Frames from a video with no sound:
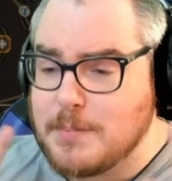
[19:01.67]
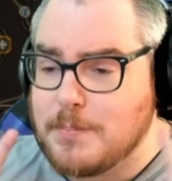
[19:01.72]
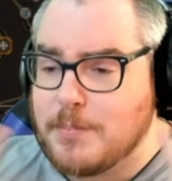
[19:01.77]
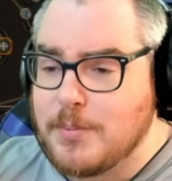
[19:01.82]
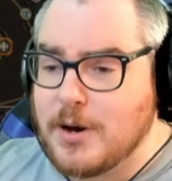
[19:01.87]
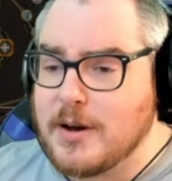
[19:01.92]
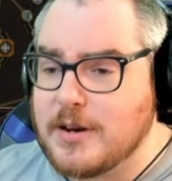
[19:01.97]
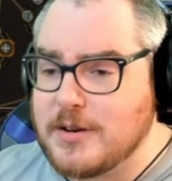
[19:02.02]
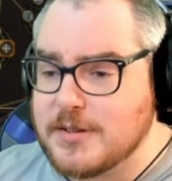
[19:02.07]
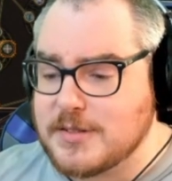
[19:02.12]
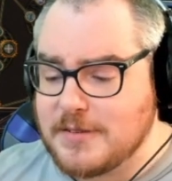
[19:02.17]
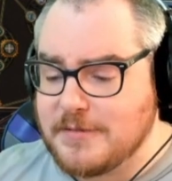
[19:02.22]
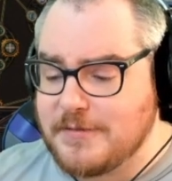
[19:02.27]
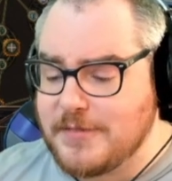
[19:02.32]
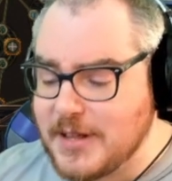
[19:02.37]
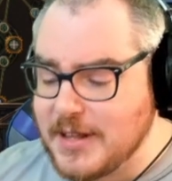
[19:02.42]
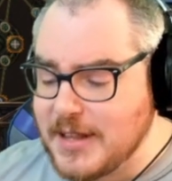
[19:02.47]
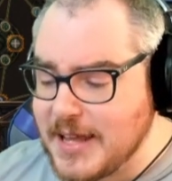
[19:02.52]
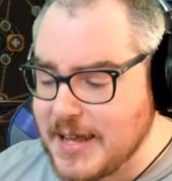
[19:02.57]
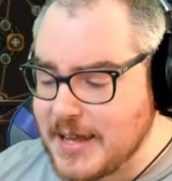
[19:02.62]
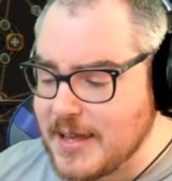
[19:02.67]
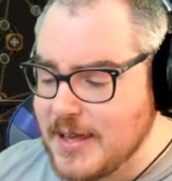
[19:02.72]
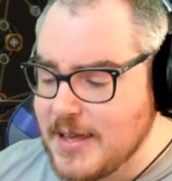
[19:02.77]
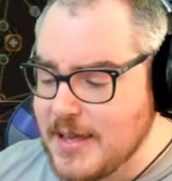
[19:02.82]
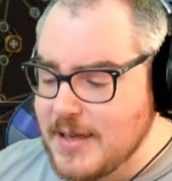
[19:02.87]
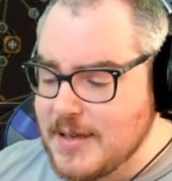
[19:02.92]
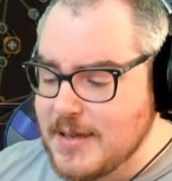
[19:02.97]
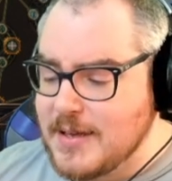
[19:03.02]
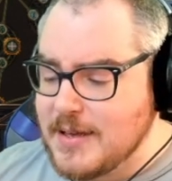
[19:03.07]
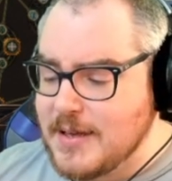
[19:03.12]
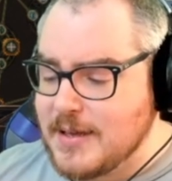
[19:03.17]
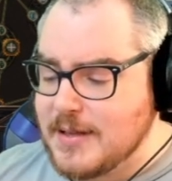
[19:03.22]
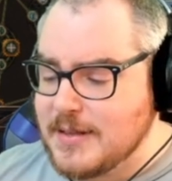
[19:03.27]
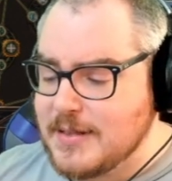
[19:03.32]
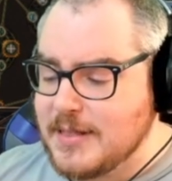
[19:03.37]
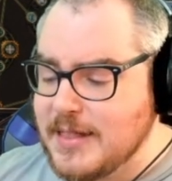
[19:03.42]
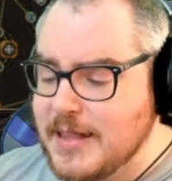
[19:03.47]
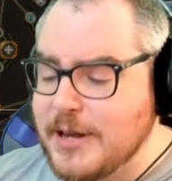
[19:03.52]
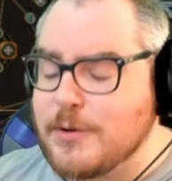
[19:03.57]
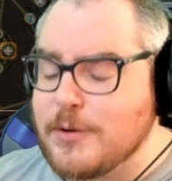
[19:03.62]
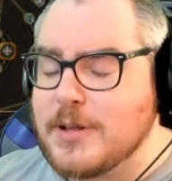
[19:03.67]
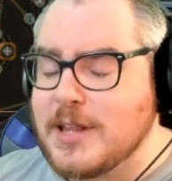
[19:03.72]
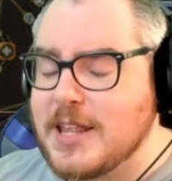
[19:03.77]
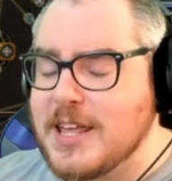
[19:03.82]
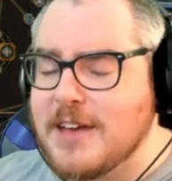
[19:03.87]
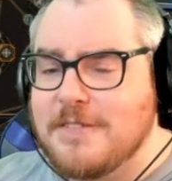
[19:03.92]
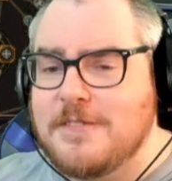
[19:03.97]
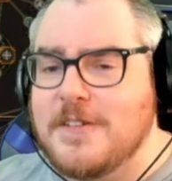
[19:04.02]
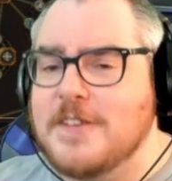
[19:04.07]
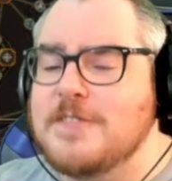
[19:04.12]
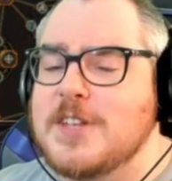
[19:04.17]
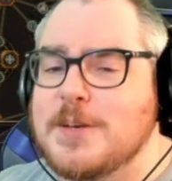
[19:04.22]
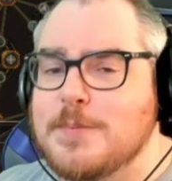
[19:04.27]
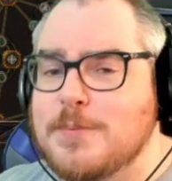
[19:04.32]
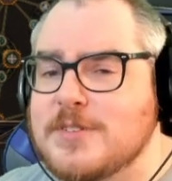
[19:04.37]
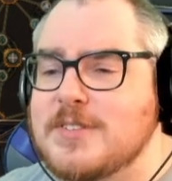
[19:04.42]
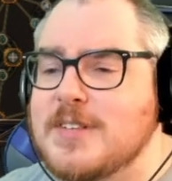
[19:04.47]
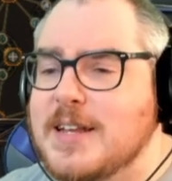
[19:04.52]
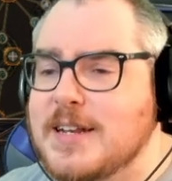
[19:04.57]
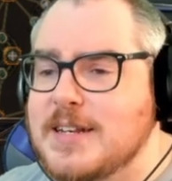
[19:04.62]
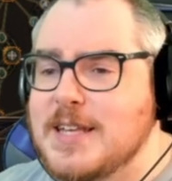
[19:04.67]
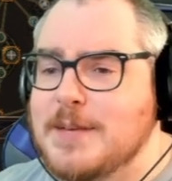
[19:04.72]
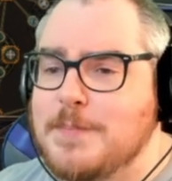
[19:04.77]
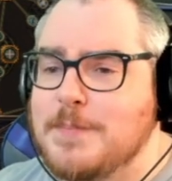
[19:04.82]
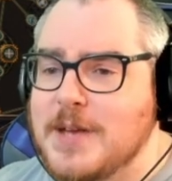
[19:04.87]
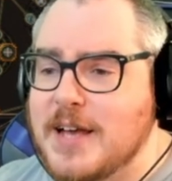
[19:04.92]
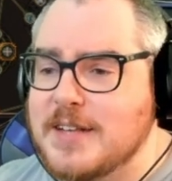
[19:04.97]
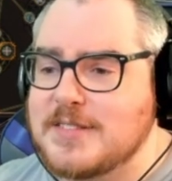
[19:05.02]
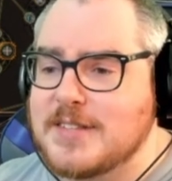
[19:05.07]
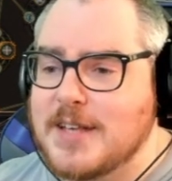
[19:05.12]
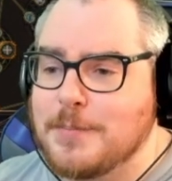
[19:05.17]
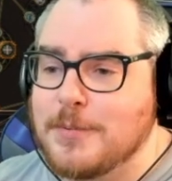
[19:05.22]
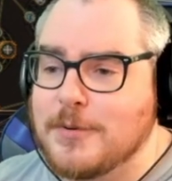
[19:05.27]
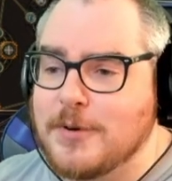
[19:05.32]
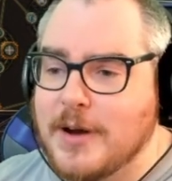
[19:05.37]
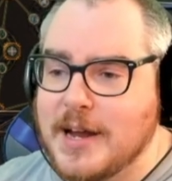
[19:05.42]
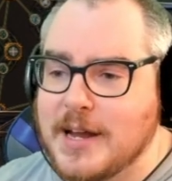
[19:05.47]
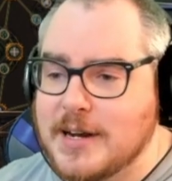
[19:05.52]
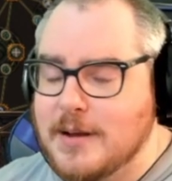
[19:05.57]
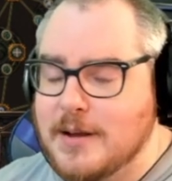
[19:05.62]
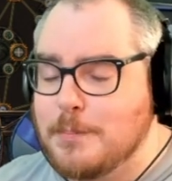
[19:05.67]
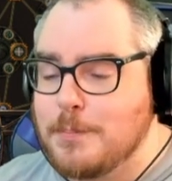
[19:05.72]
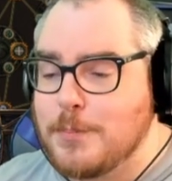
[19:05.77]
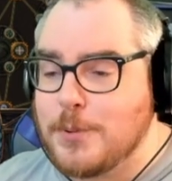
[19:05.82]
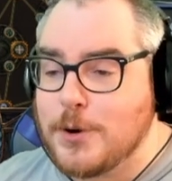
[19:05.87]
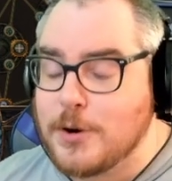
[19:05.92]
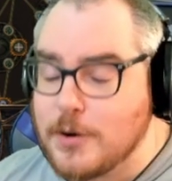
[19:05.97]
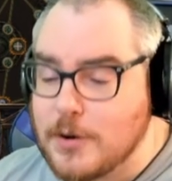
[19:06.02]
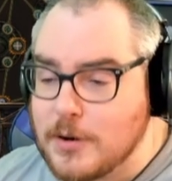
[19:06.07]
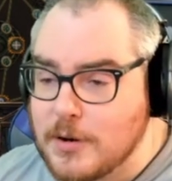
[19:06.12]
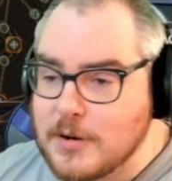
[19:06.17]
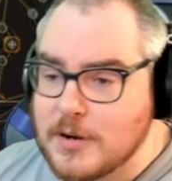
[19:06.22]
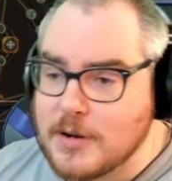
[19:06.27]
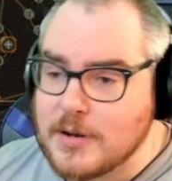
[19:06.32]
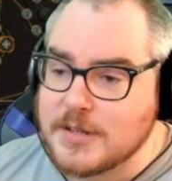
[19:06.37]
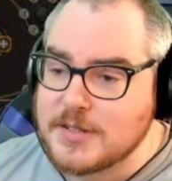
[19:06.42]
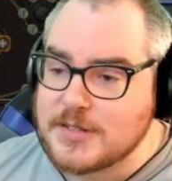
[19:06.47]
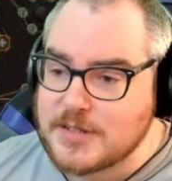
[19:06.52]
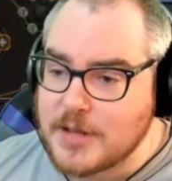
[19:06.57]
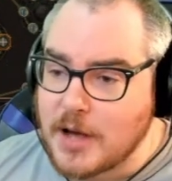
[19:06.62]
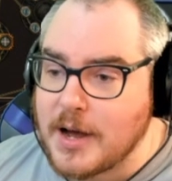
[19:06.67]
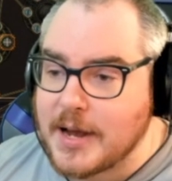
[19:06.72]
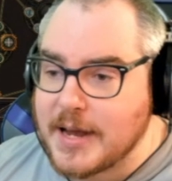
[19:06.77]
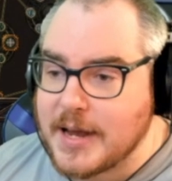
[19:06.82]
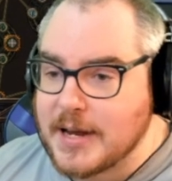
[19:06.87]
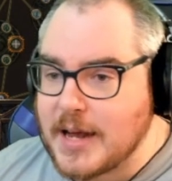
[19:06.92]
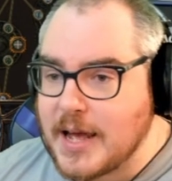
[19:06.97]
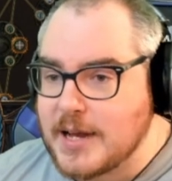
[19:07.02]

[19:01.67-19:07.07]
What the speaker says: bonkers. It felt like literally a 50% DPS upgrade per socket.